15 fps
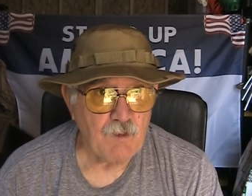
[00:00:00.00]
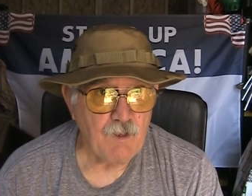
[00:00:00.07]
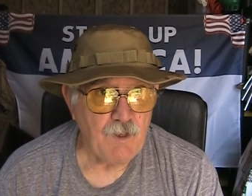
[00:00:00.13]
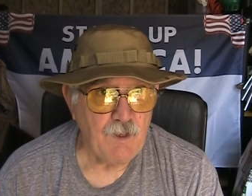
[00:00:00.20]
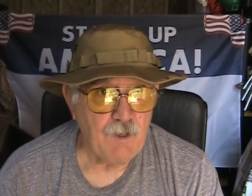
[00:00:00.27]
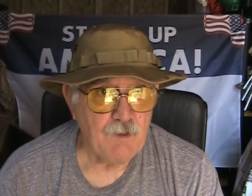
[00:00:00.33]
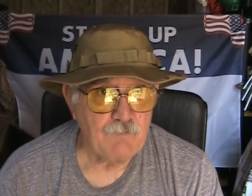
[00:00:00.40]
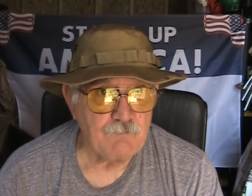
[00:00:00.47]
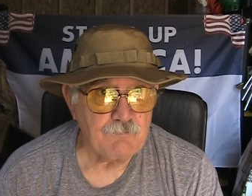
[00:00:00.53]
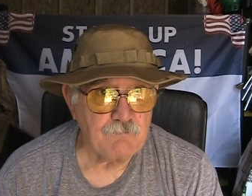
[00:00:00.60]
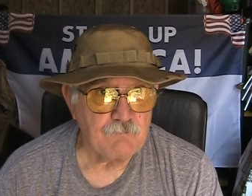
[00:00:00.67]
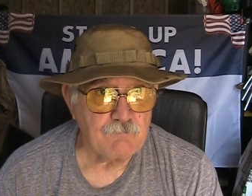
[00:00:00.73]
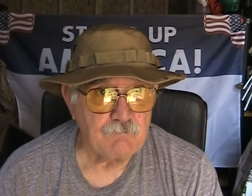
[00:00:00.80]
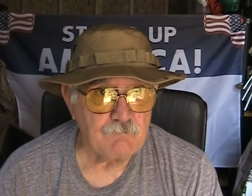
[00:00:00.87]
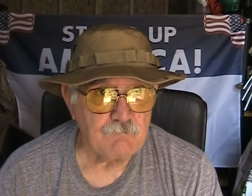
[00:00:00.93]
and
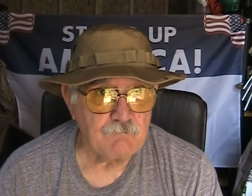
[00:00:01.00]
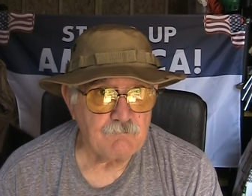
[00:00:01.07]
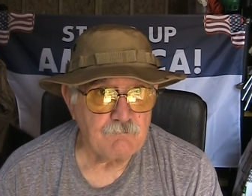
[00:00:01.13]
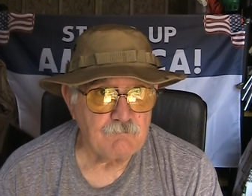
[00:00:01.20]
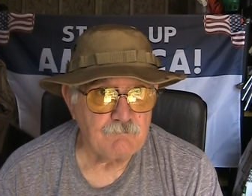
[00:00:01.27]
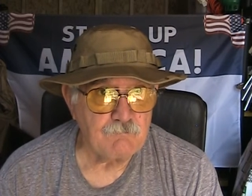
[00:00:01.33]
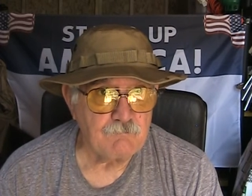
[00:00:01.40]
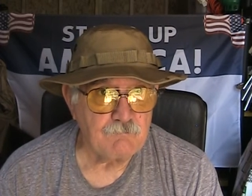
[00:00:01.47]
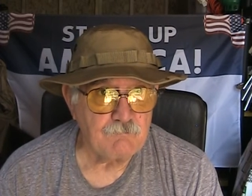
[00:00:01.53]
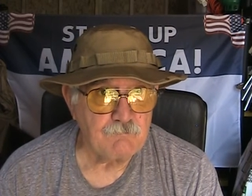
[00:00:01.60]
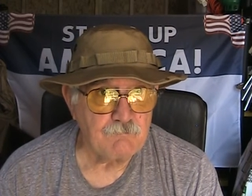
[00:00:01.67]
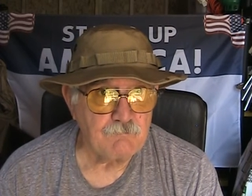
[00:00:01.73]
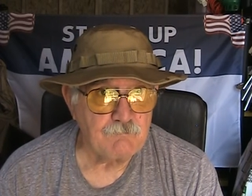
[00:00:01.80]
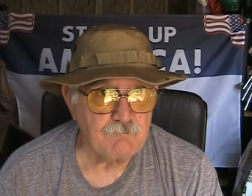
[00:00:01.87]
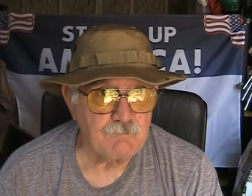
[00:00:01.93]

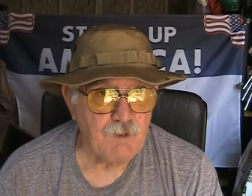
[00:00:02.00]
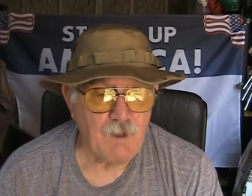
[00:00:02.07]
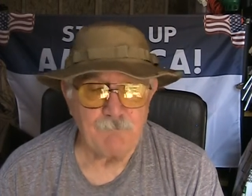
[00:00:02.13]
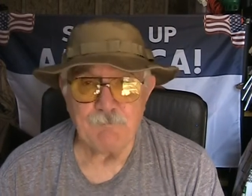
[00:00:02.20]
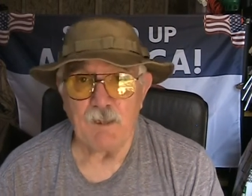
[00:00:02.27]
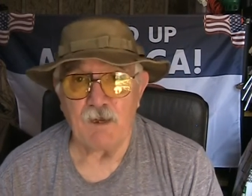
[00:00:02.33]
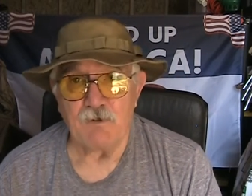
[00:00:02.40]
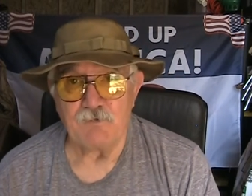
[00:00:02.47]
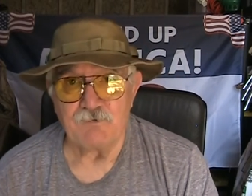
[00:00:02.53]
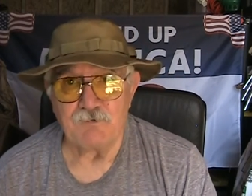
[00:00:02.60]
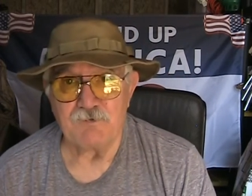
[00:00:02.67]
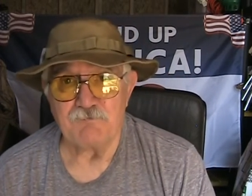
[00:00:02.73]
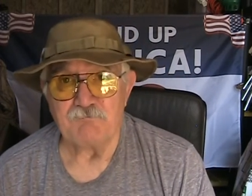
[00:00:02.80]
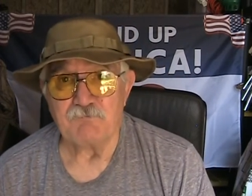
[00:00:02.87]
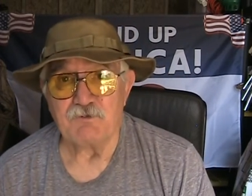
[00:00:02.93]
I'm not going to
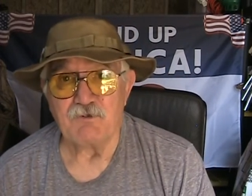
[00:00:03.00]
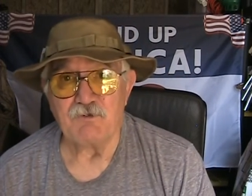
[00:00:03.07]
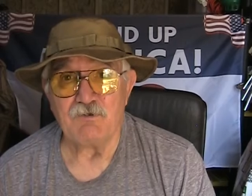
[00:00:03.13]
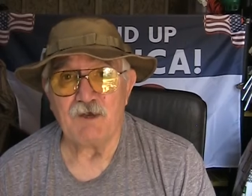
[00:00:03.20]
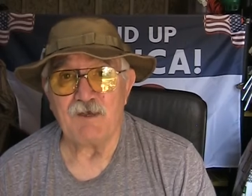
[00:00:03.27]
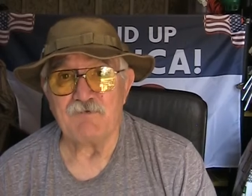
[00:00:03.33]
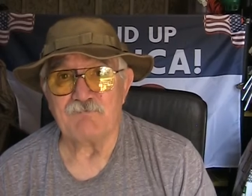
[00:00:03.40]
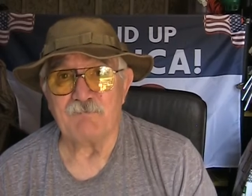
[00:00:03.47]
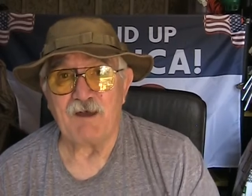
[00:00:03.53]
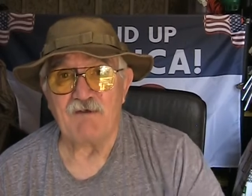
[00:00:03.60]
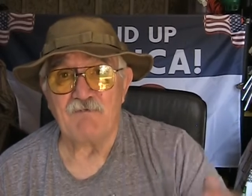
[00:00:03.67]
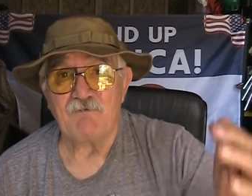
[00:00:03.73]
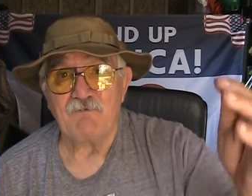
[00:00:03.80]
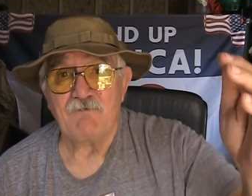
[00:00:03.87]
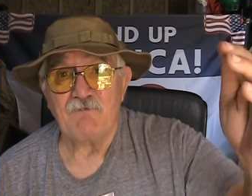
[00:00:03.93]
give them to you as my